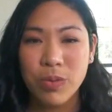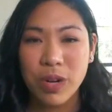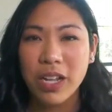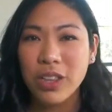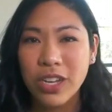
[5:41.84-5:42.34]

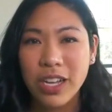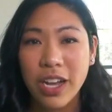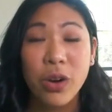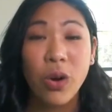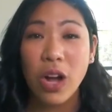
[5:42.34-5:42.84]
When I look
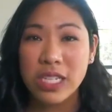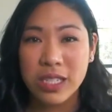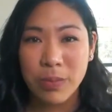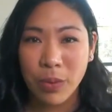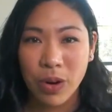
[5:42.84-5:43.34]

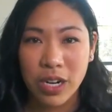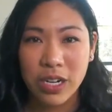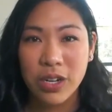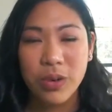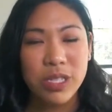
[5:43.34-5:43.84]
across the
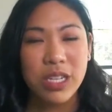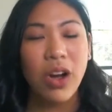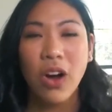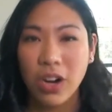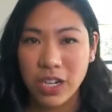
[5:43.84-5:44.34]
board, was it
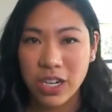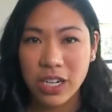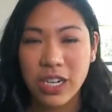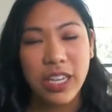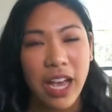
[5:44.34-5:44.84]

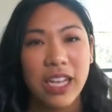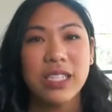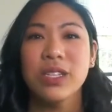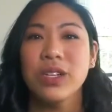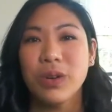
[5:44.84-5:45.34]
harder?
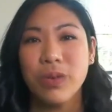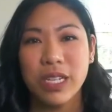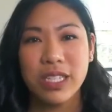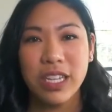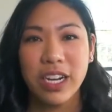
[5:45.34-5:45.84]
Yes.
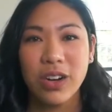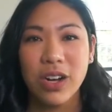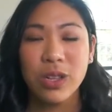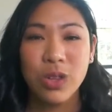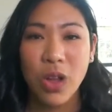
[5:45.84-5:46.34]
Was there
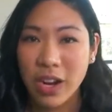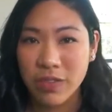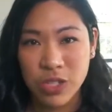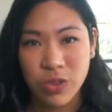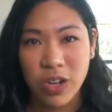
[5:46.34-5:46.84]
a lot
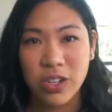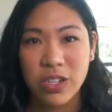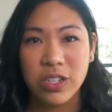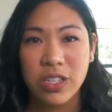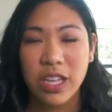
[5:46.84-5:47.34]
of
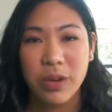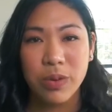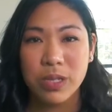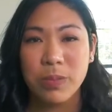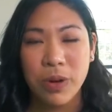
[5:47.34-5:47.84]
struggle that
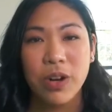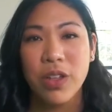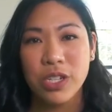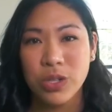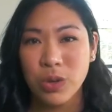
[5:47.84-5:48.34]
was put
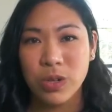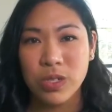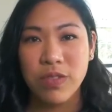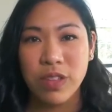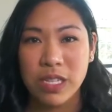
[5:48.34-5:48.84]
on the
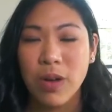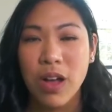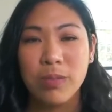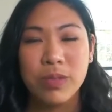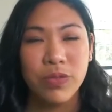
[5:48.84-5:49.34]
shoulders of these
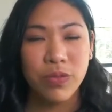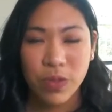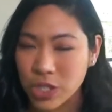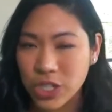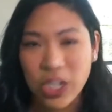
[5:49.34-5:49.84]
moms?
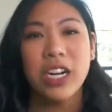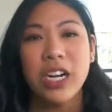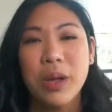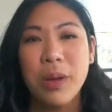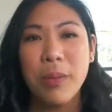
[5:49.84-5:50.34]
For
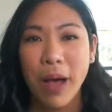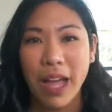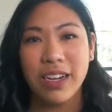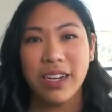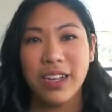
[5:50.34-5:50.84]
sure.
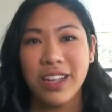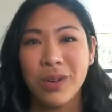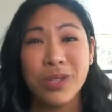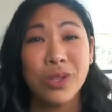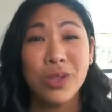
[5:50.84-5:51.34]
But
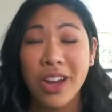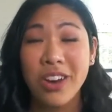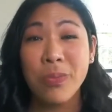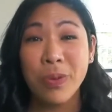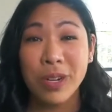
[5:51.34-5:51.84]
there's a
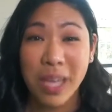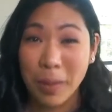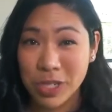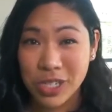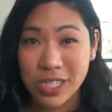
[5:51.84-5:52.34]
lot of
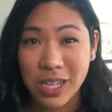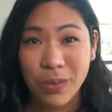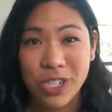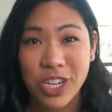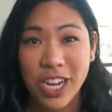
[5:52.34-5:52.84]
perceptions that
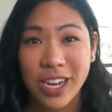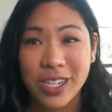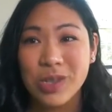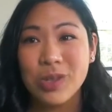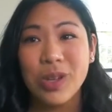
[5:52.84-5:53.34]
were
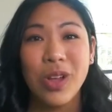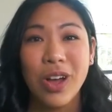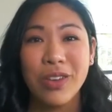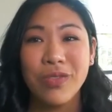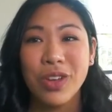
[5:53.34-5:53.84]
changed. There's a
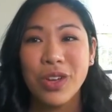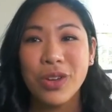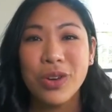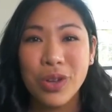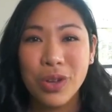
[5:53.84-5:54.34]
lot of
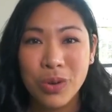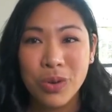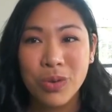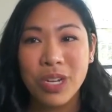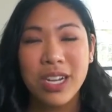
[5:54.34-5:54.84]

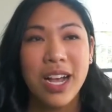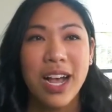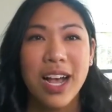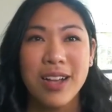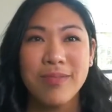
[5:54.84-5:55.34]
new,
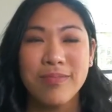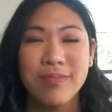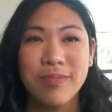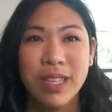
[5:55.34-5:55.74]
um,